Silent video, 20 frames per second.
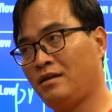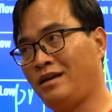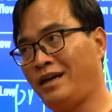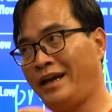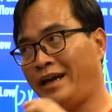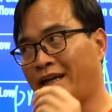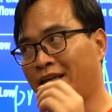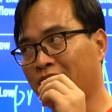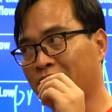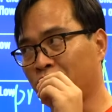
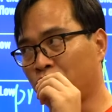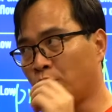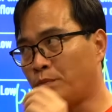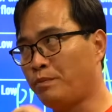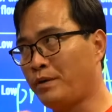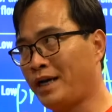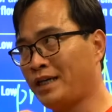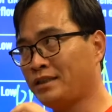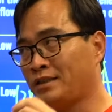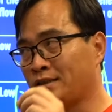And your
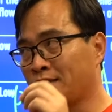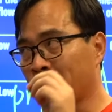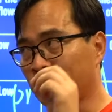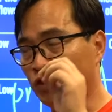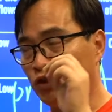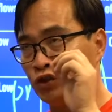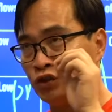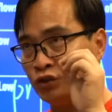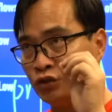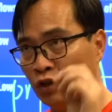breath,
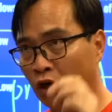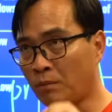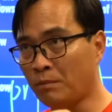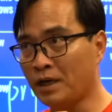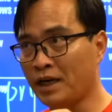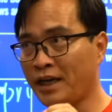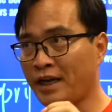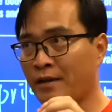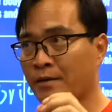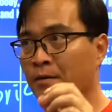
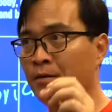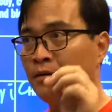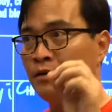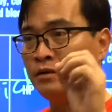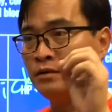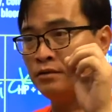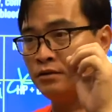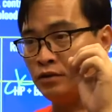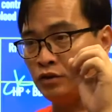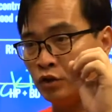
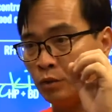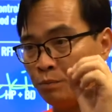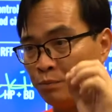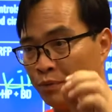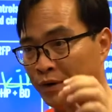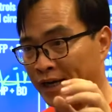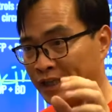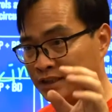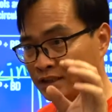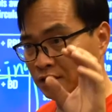your
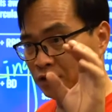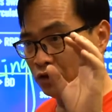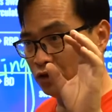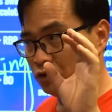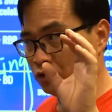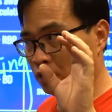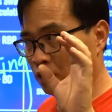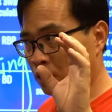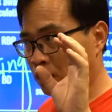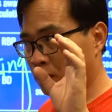breath
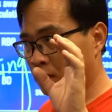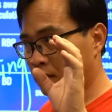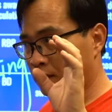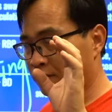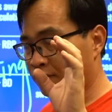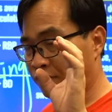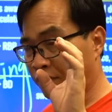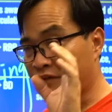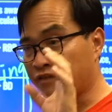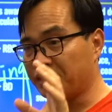
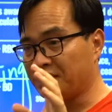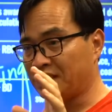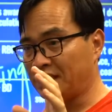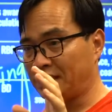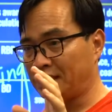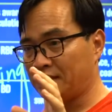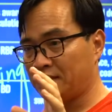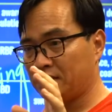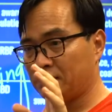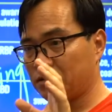frequency,
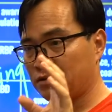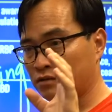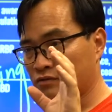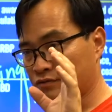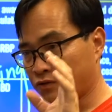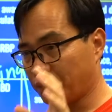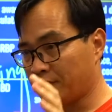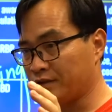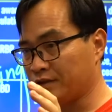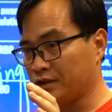
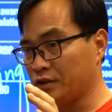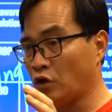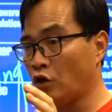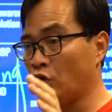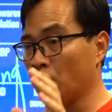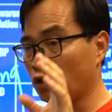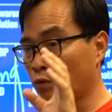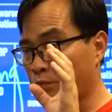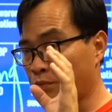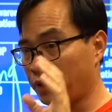or
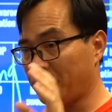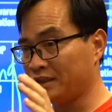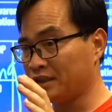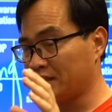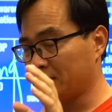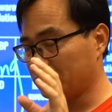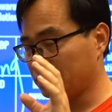your breath,